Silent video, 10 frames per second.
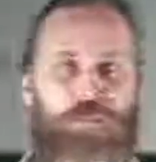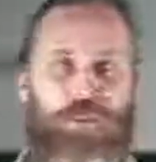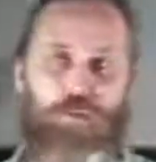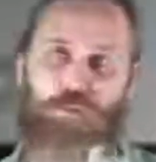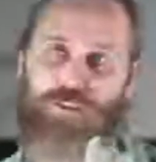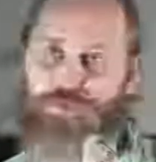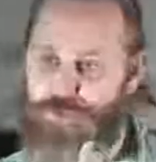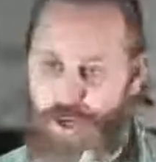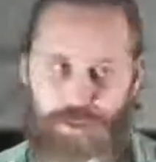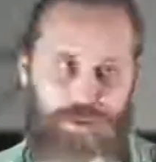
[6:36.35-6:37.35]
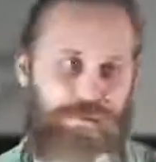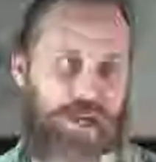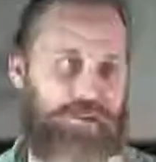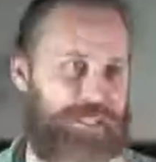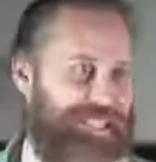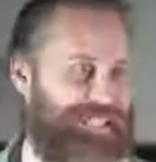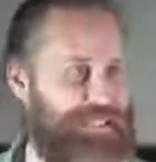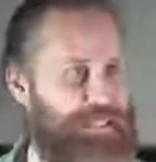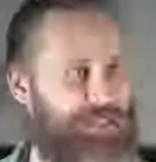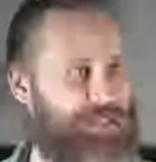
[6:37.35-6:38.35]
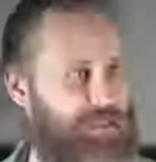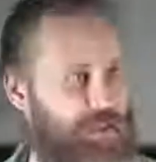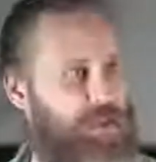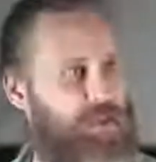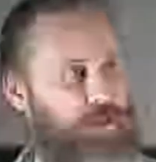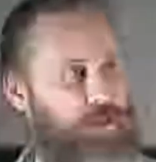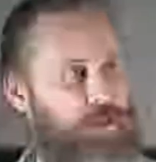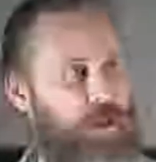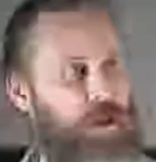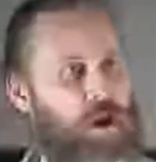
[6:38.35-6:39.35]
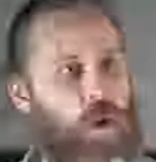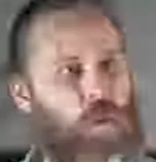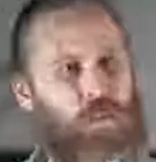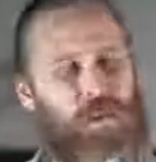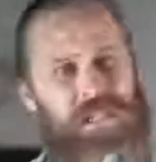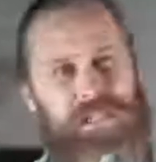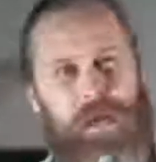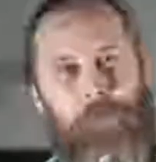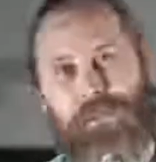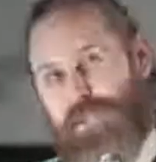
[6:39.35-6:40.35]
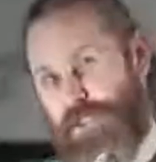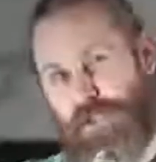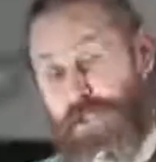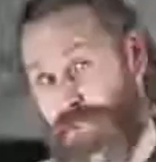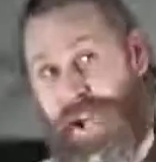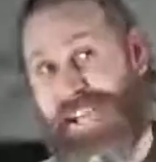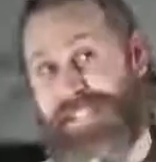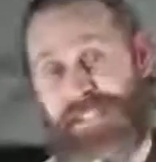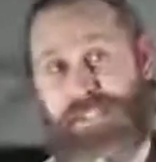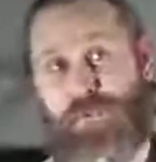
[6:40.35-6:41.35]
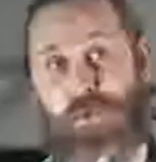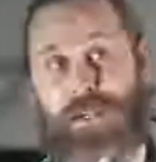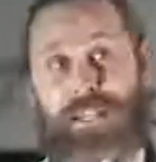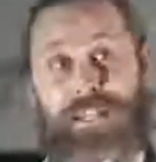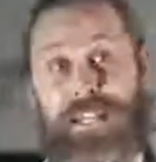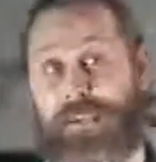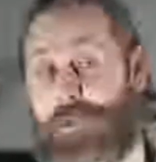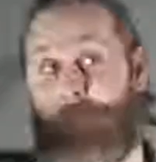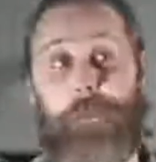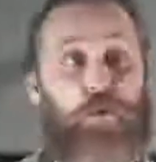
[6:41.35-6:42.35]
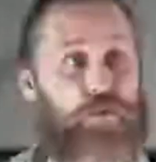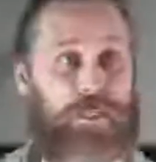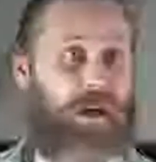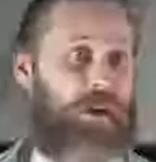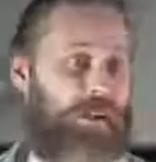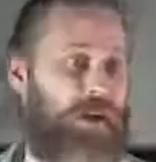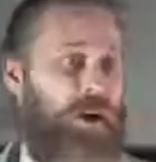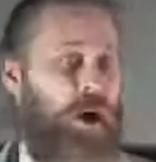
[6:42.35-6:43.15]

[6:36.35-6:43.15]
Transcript: We don't want to run around in existing circles. We want to step into new horizons. We want to live in multicolor.